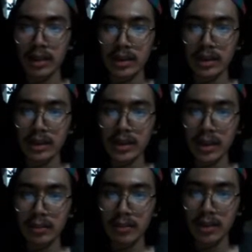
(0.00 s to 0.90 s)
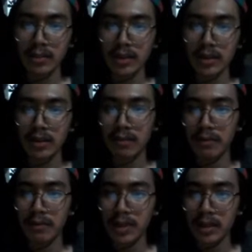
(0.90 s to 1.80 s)
the same number of
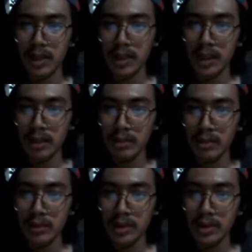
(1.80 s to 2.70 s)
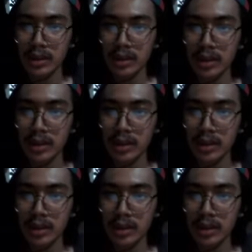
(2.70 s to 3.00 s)
inputs